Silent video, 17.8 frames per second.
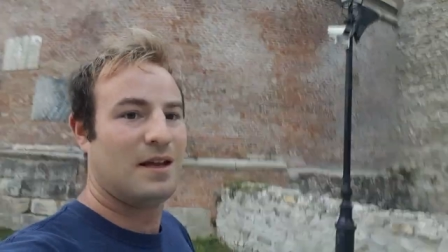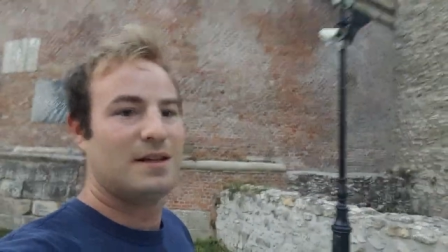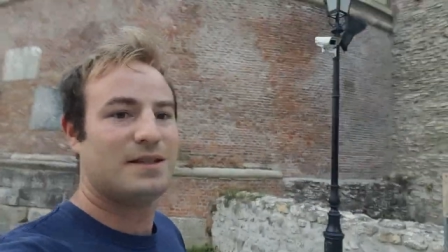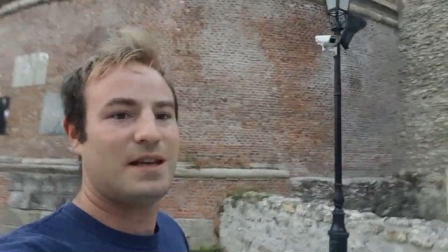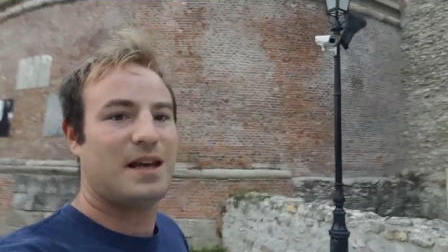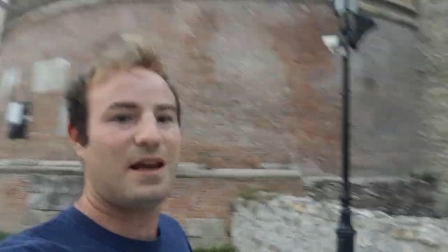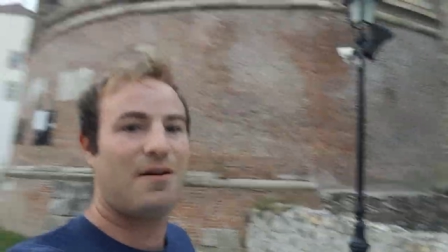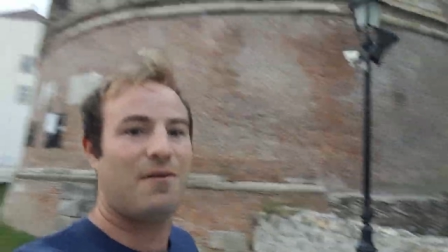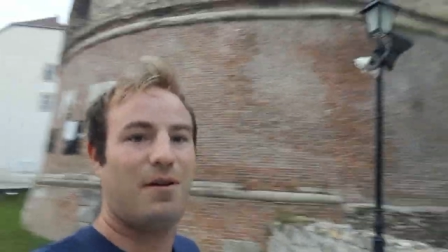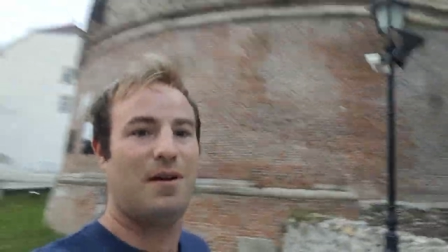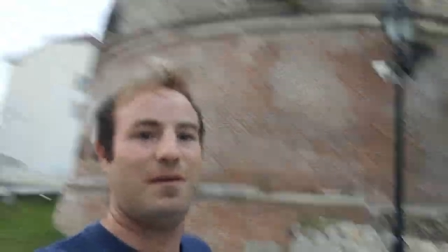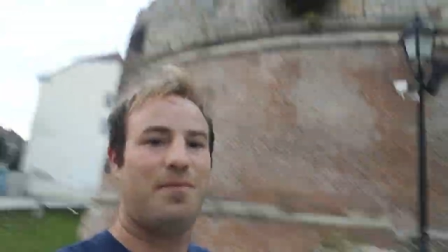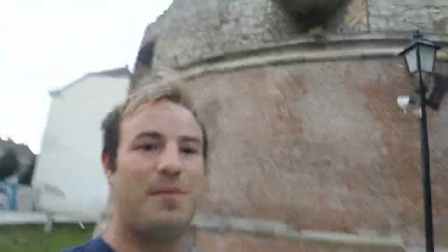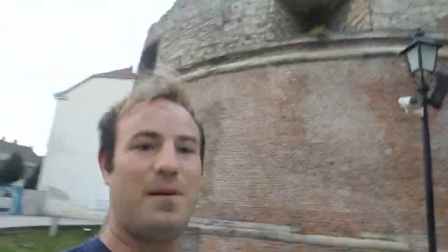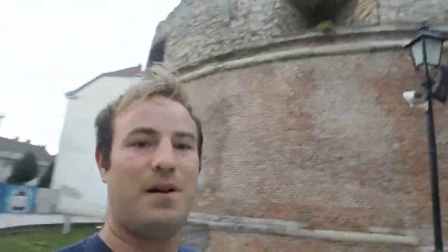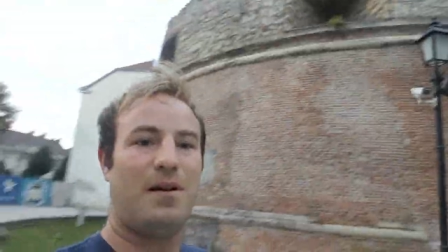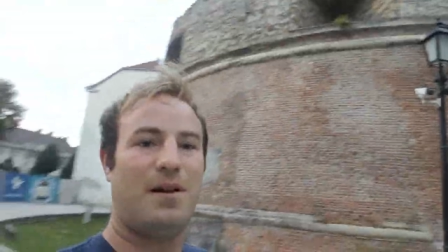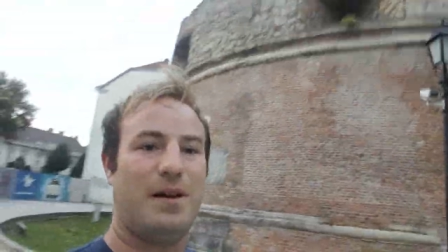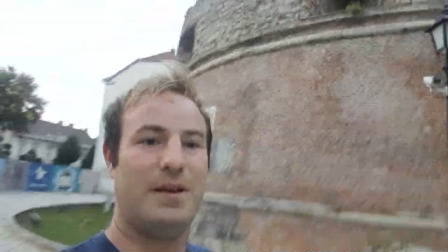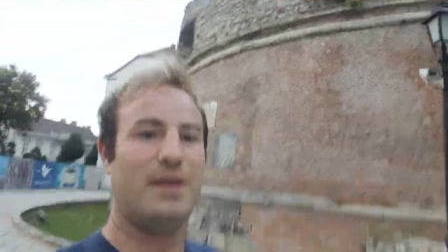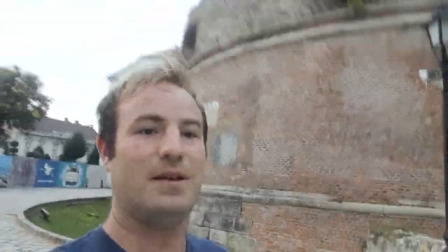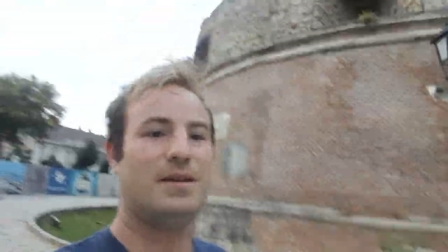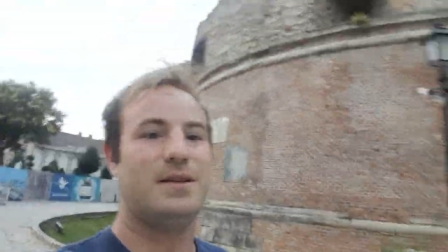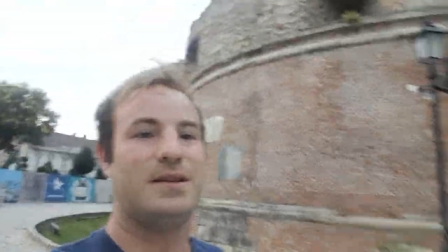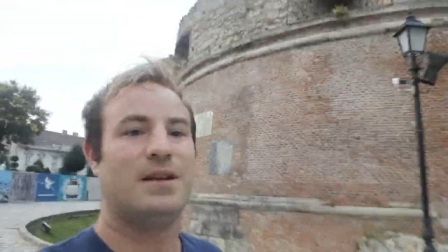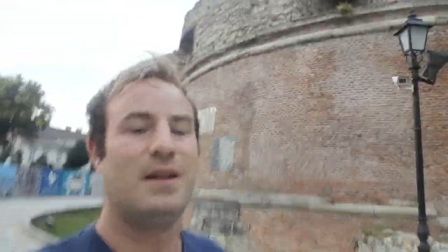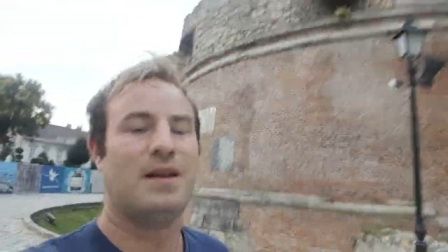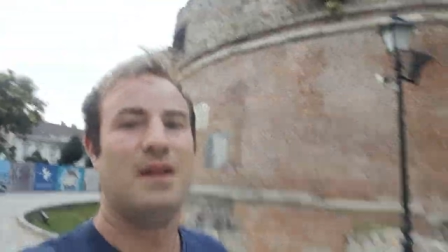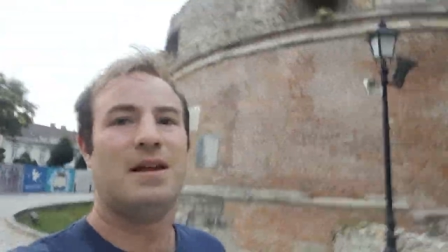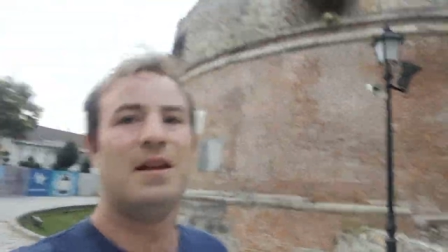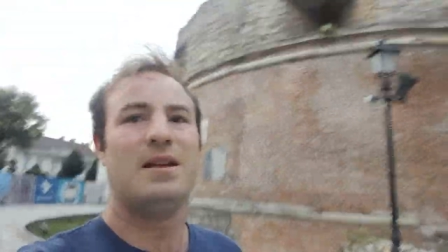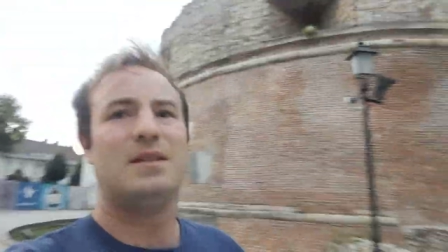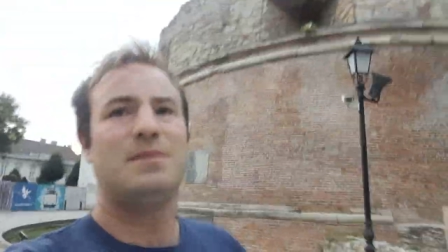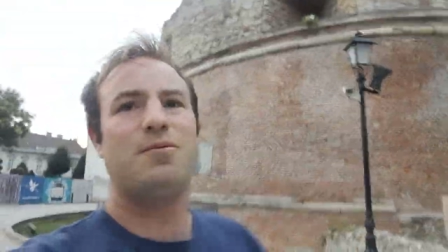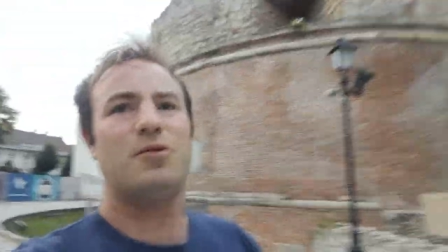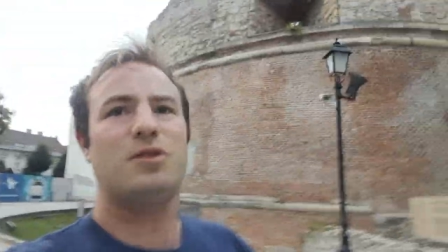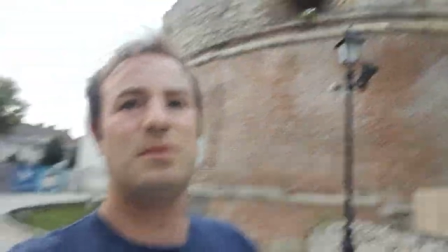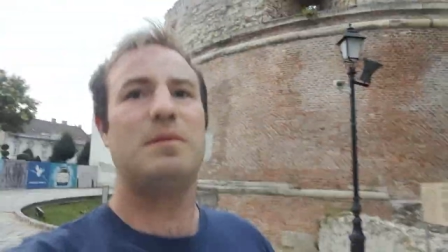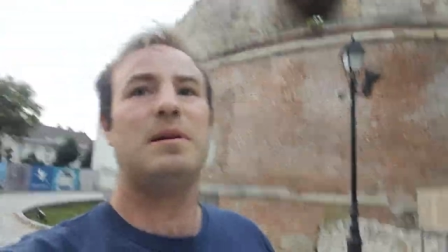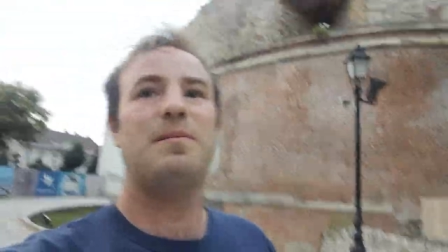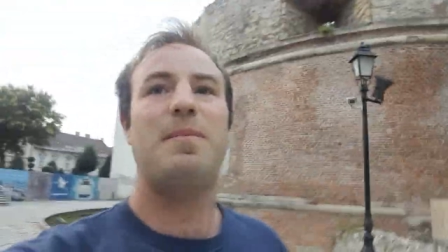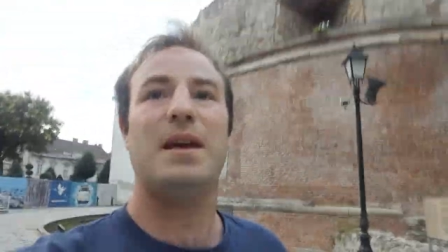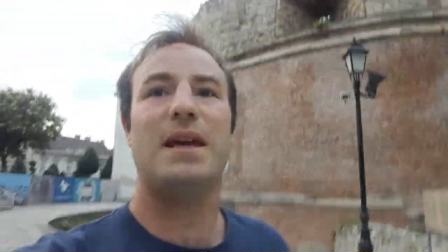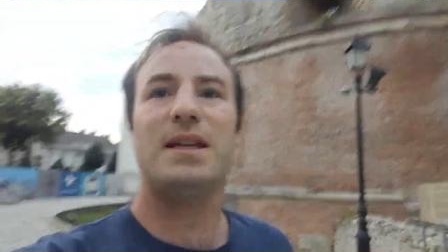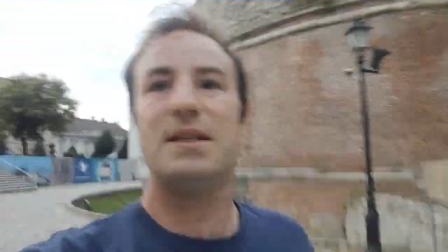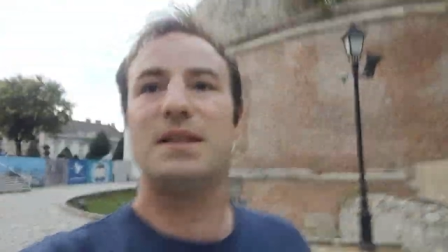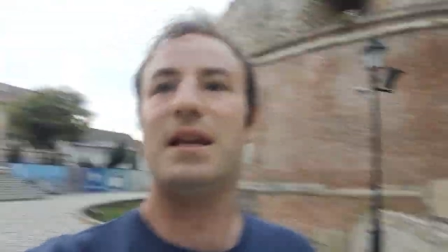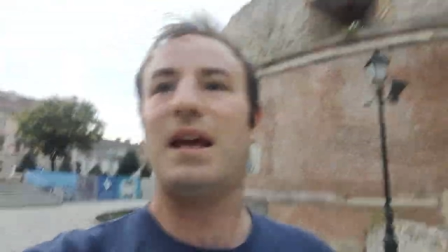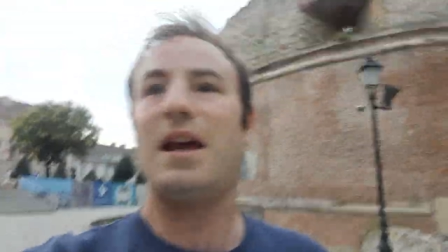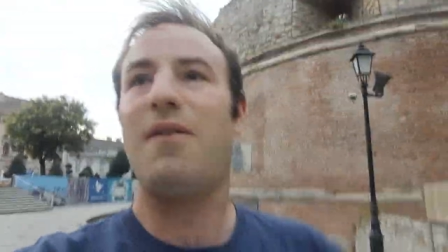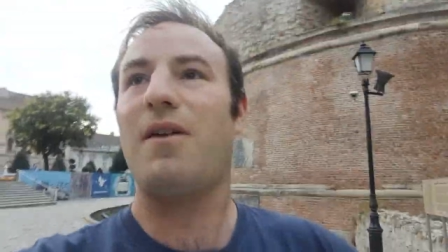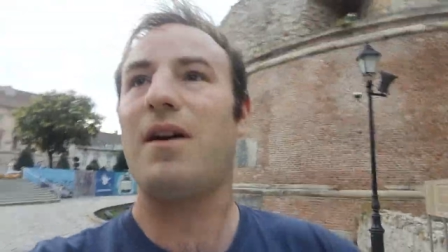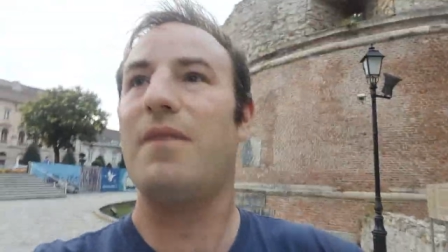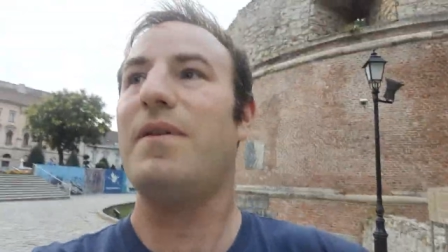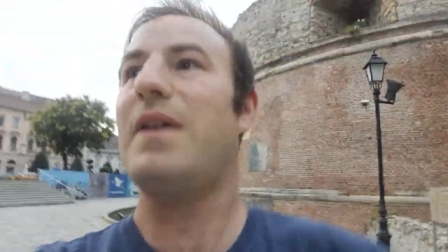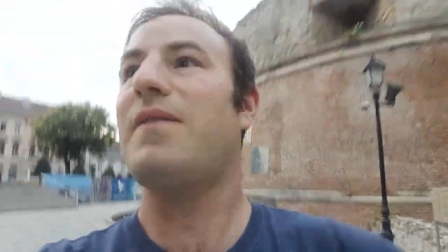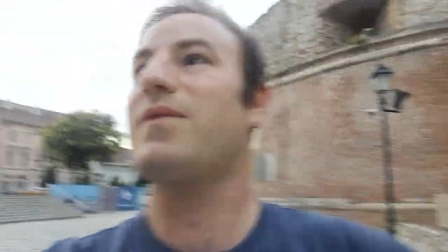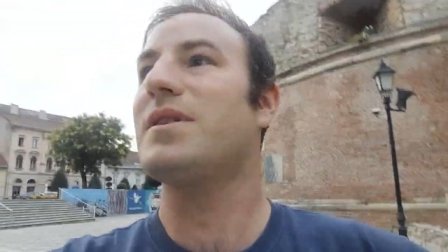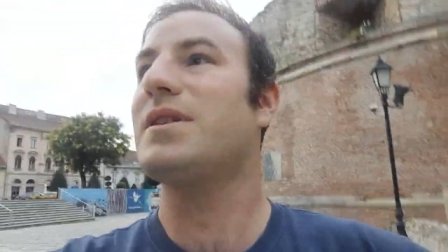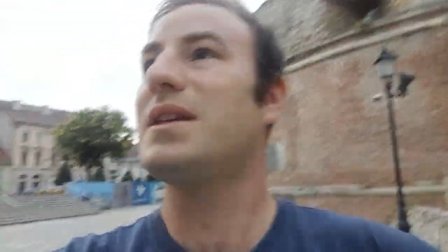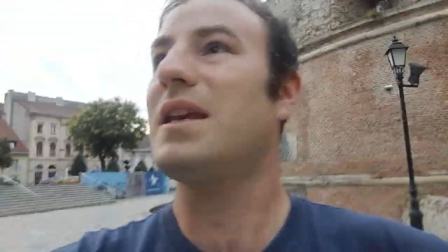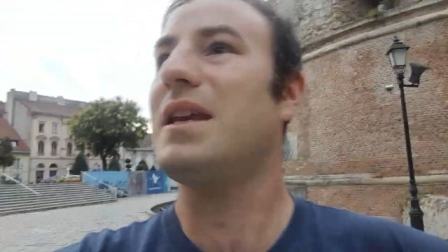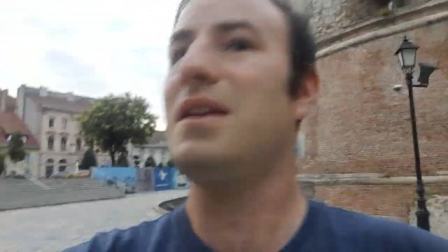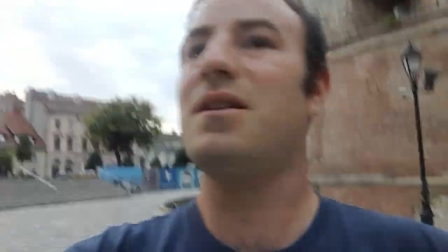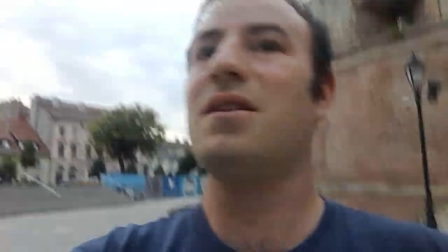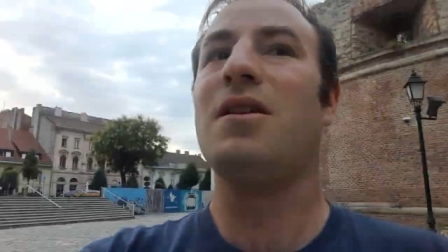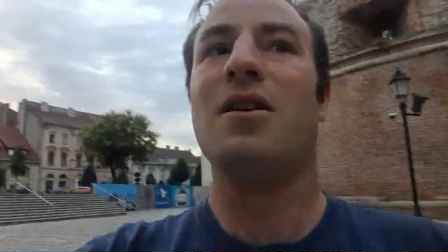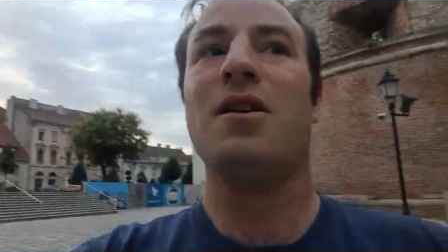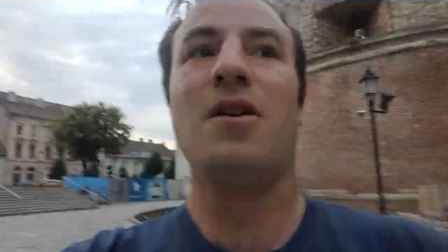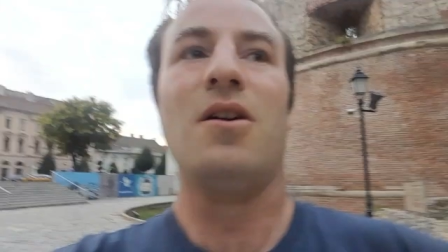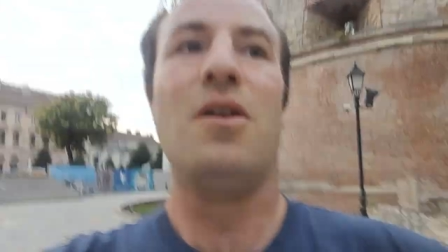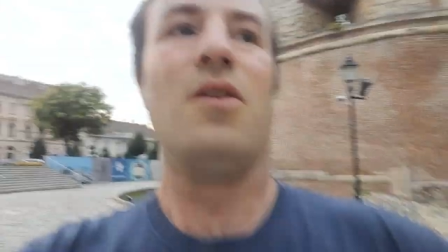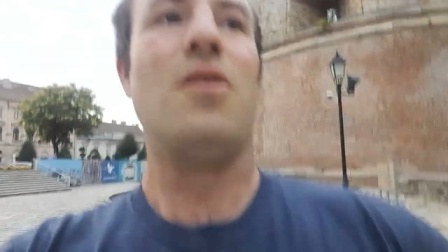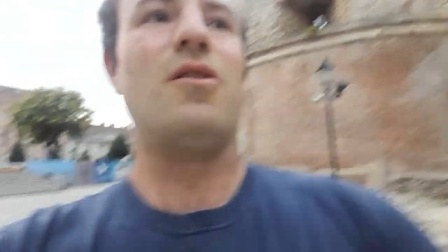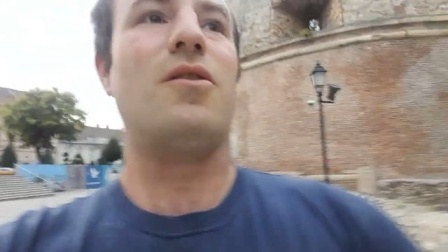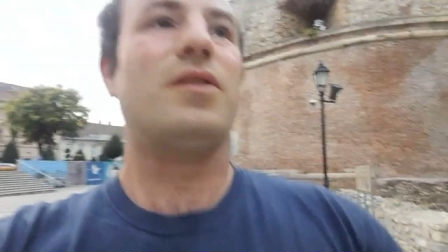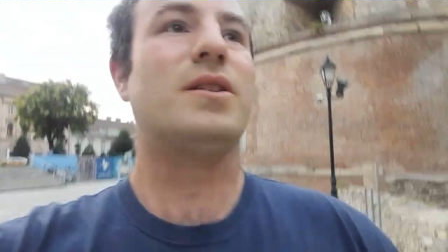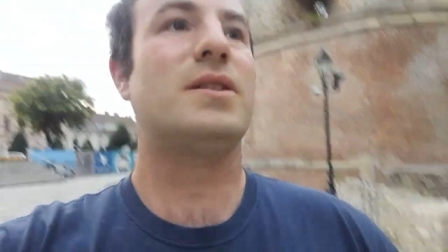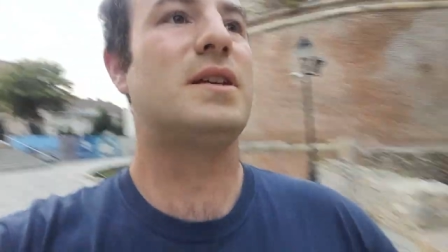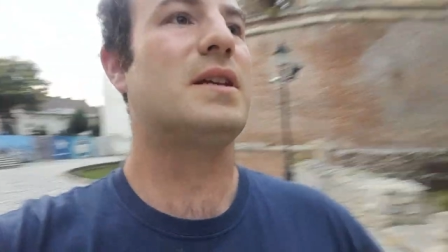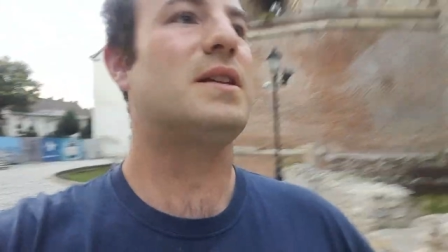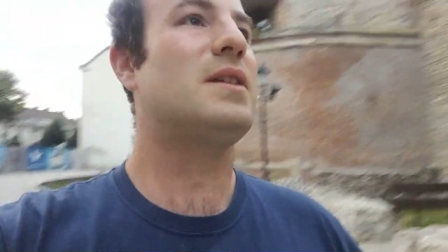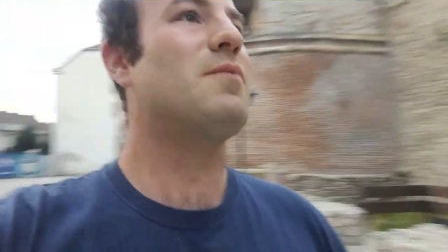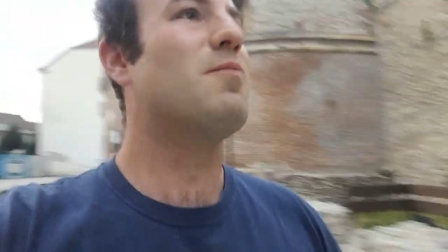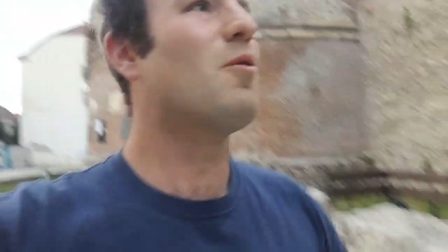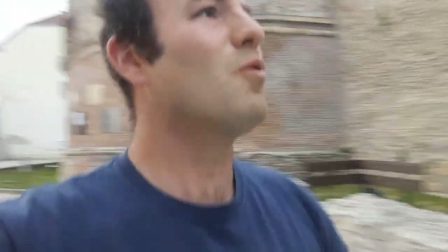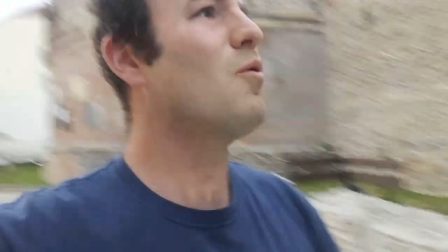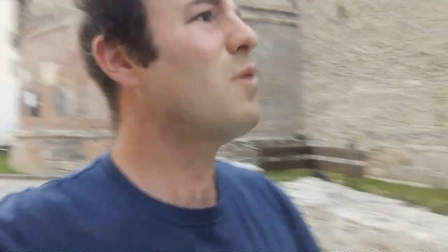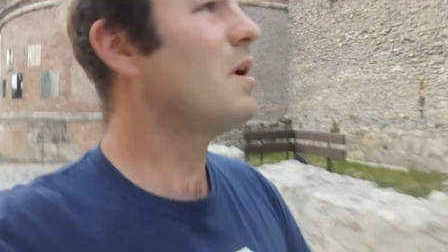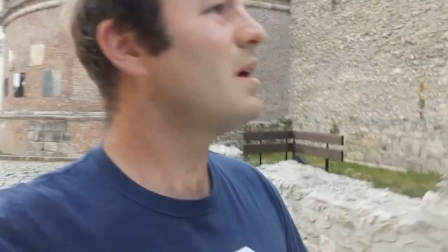tower behind us. It's possibly the biggest tower I've ever seen on a city wall.